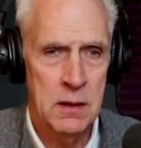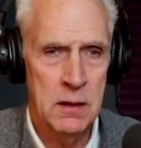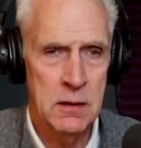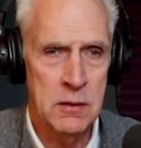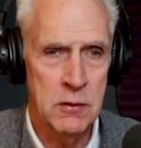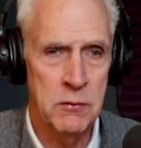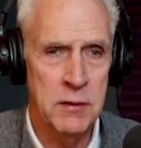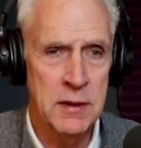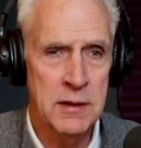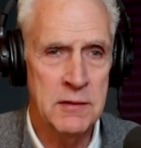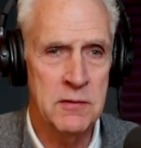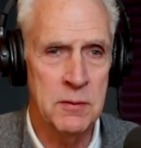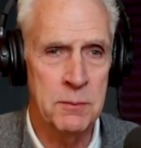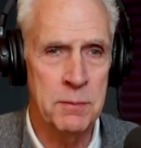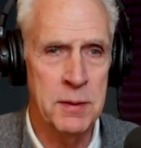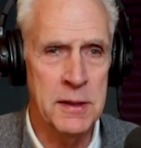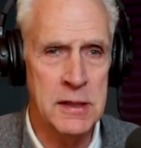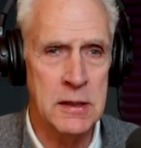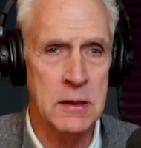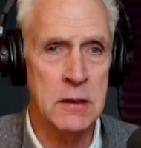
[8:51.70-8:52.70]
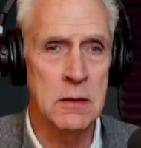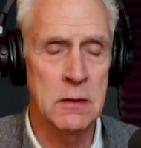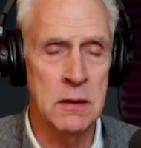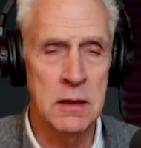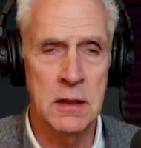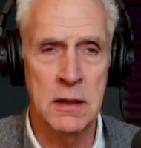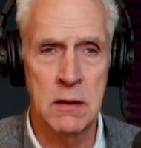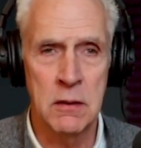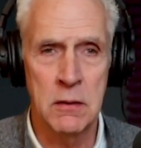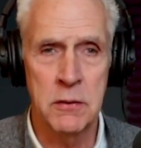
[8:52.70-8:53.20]
You need to be
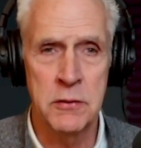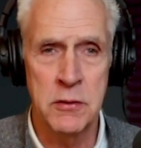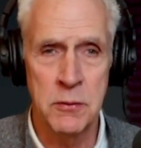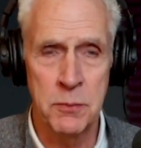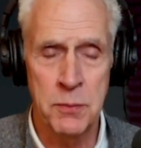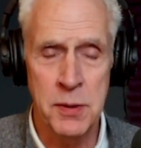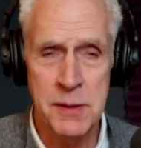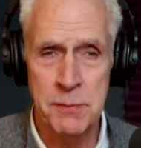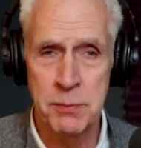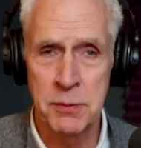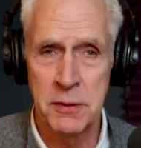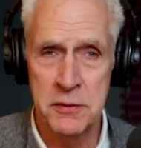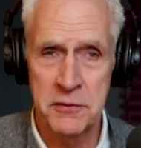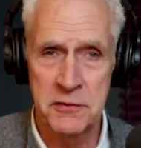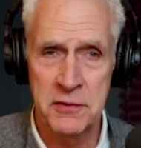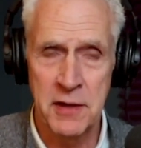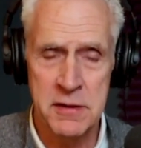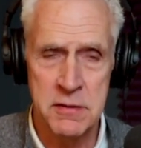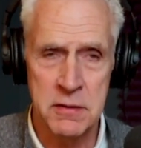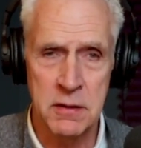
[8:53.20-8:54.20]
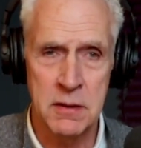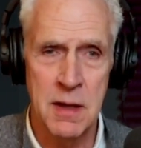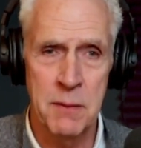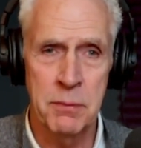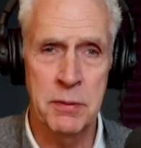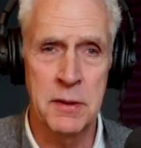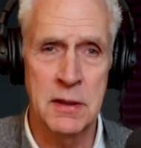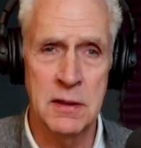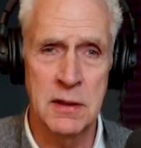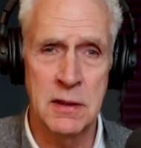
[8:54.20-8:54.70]
clear, and your people inside your
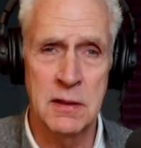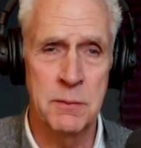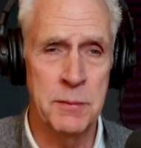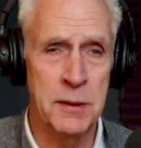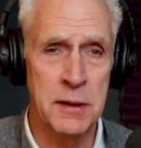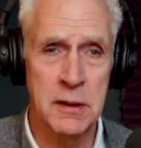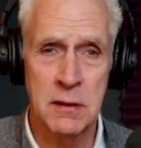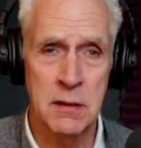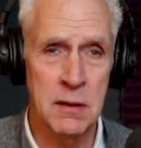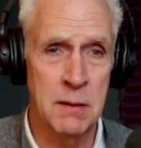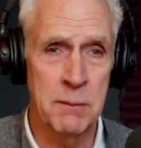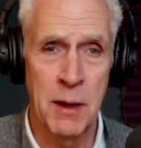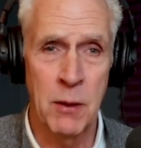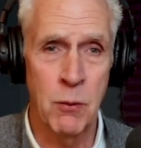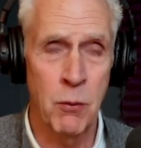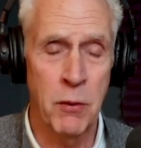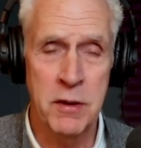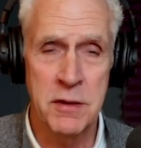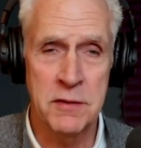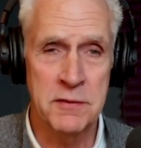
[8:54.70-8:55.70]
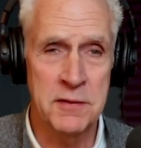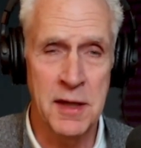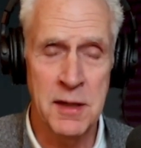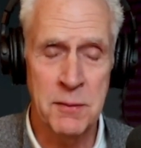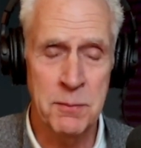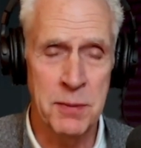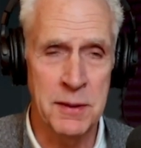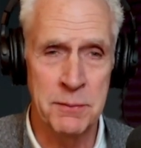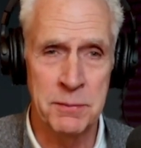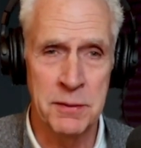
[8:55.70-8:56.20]
company need to be clear about where you
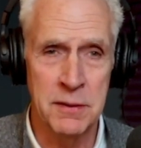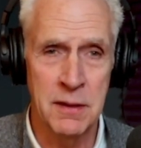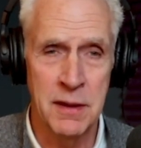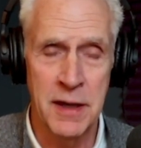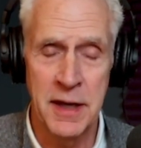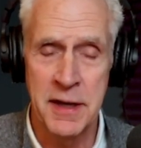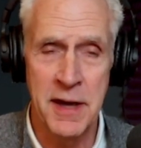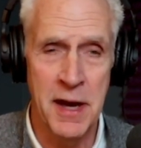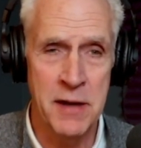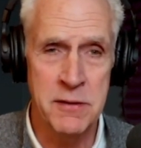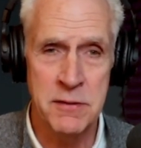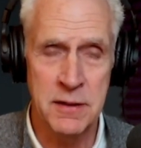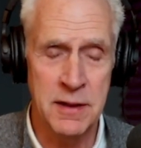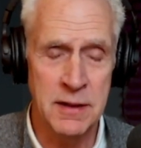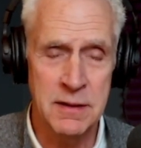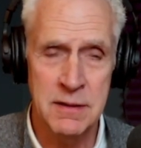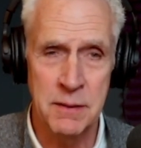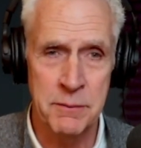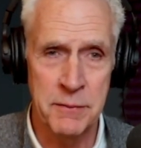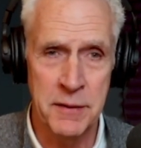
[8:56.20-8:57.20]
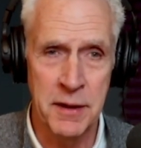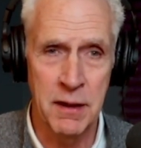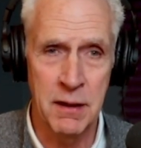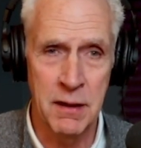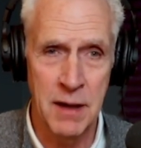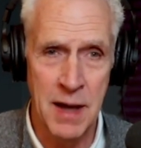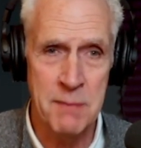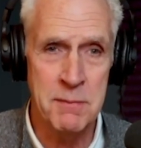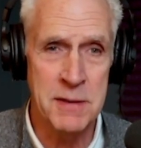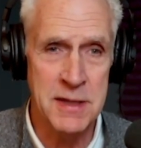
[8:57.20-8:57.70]
take people and how you get them
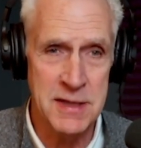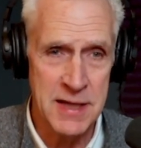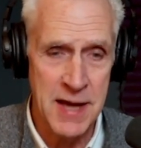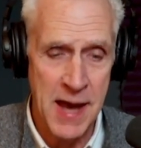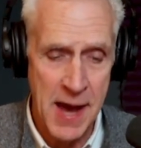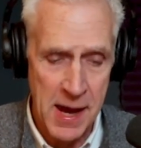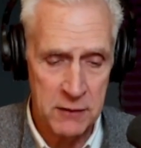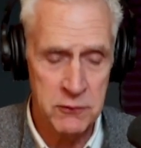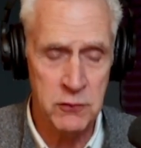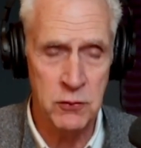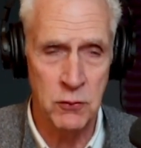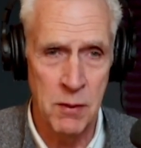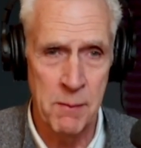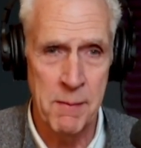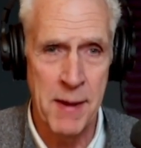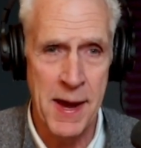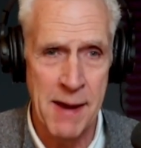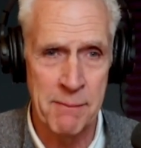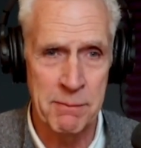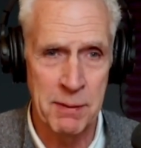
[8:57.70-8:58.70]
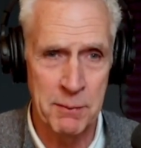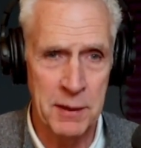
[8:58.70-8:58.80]
there. I mean the actual map.